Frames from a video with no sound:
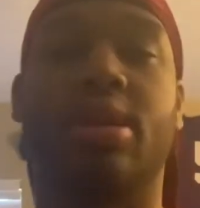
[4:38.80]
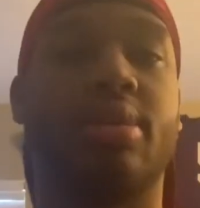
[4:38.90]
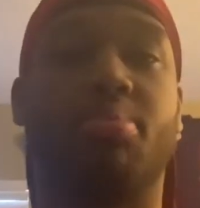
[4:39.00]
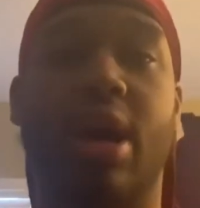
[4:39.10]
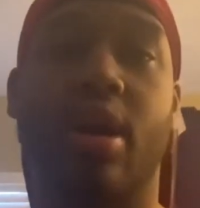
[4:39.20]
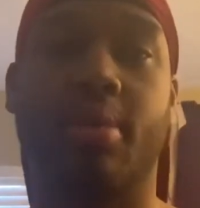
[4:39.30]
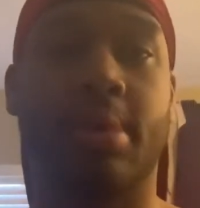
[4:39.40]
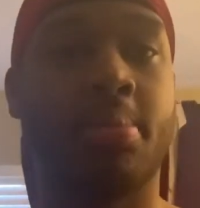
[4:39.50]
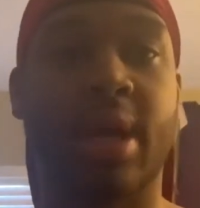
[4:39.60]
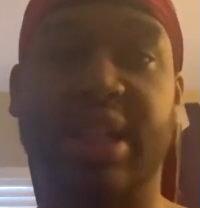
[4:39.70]
he proud of me,
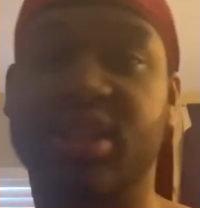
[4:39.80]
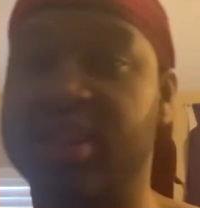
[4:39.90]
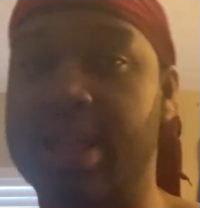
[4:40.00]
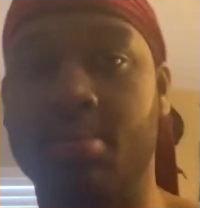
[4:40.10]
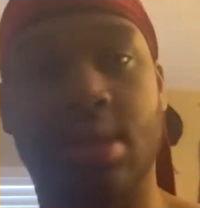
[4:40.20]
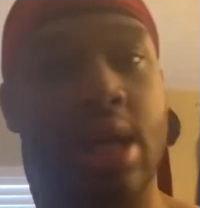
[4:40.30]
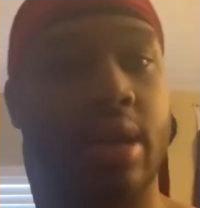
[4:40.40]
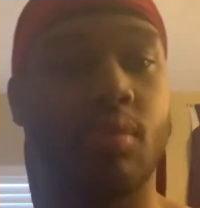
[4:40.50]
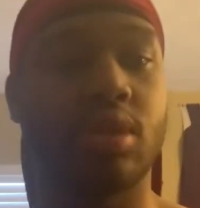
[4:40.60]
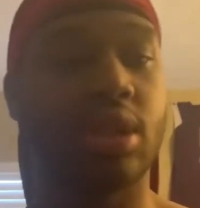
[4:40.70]
but at the same time,
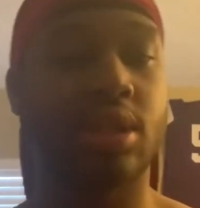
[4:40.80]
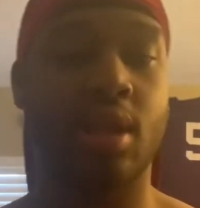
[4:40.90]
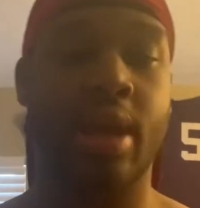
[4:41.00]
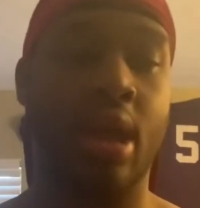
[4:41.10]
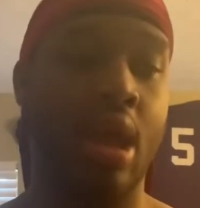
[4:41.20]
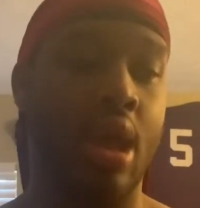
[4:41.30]
it was just like,